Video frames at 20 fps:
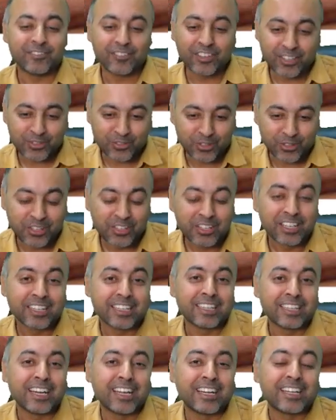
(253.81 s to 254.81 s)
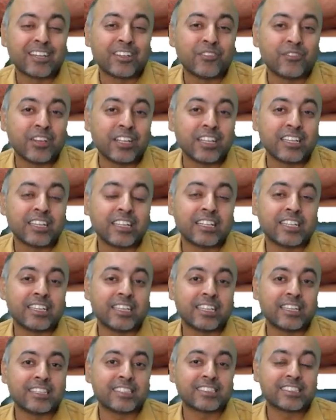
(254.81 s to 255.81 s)
very good, that when
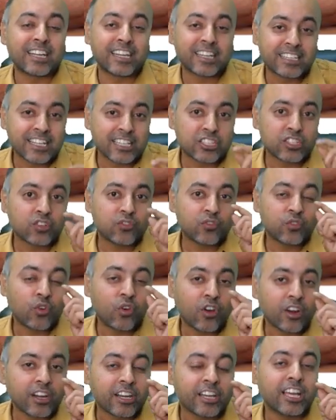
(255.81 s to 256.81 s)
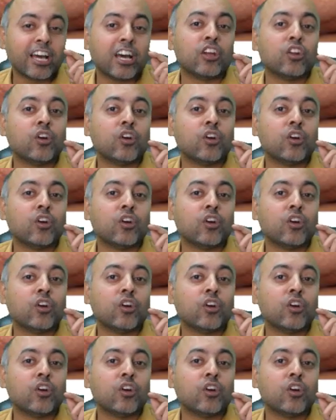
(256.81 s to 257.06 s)
there is keratinization of cornea,